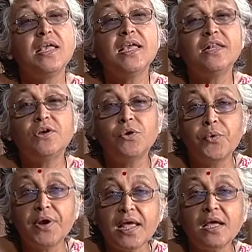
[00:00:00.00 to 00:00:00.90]

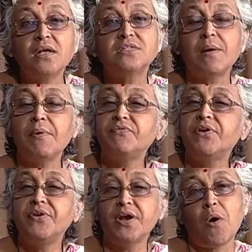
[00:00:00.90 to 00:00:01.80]
including some of the
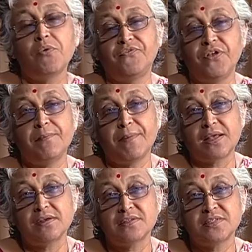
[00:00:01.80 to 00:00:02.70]
renowned
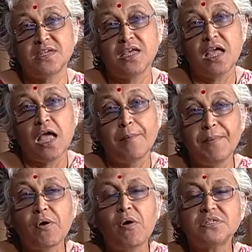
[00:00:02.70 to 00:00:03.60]
filmmakers
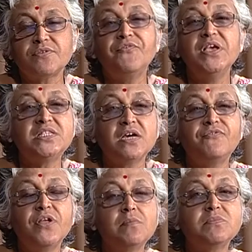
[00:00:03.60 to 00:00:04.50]
because the feature
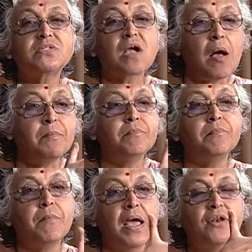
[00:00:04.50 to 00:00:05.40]
films
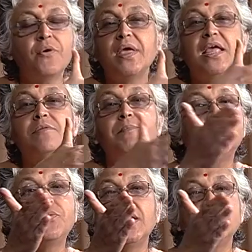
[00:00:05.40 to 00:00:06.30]
come you know in
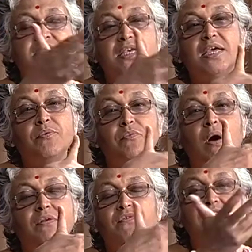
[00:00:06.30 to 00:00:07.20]
between say
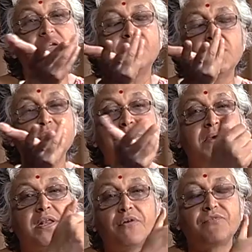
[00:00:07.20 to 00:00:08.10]
one feature film is
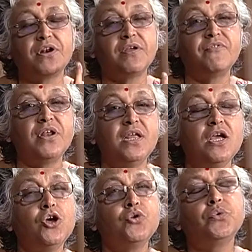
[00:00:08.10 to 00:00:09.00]
made after every
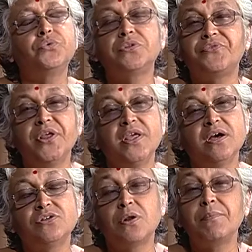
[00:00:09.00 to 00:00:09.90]
two to three
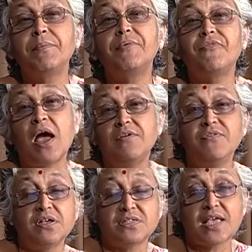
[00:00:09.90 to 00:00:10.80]
years or maybe five
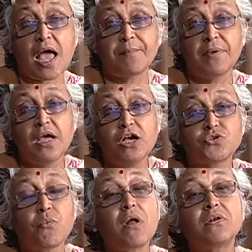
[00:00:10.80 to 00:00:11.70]
years gap
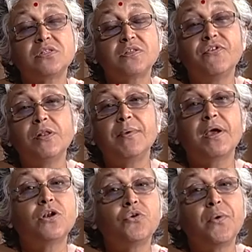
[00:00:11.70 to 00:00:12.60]
so what does the
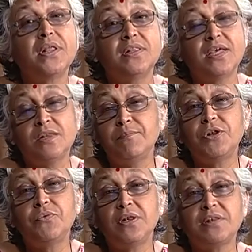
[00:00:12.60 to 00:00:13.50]
filmmaker do in the in
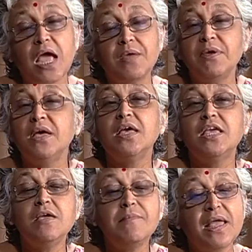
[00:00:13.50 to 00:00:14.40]
between time
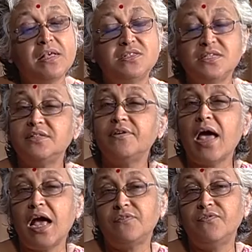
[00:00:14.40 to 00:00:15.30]
he makes either
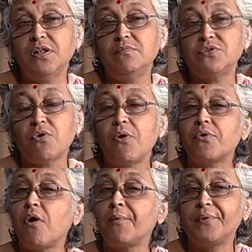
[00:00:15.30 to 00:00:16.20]
ad films or
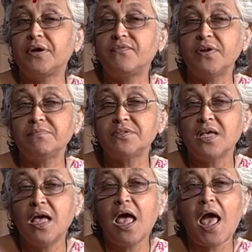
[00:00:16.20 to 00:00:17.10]
corporate films
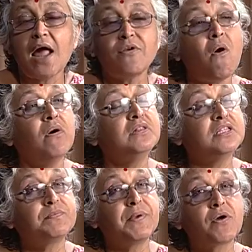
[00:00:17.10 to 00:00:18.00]
and all
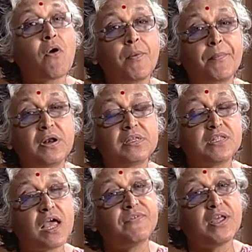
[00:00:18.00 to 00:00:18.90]
these big corporates
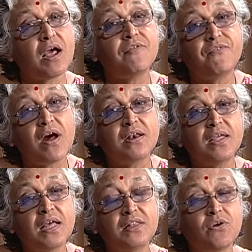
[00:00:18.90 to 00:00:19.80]
they have enough
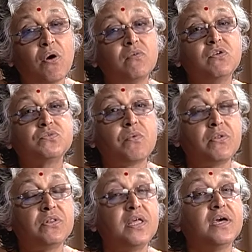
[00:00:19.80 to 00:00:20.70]
funding and they always
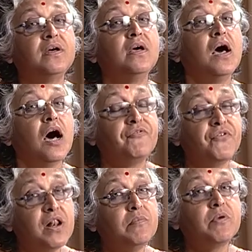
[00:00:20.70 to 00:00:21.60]
want their a
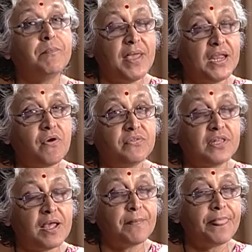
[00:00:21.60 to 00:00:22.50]
film made on
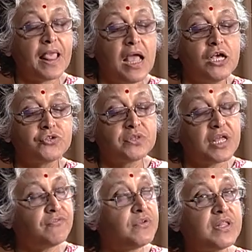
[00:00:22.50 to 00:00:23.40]
them so
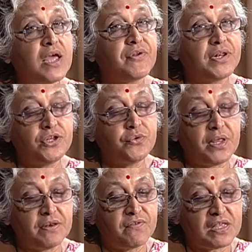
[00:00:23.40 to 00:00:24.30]
therefore they are ready to
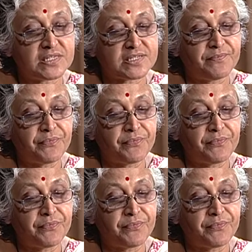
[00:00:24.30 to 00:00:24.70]
invest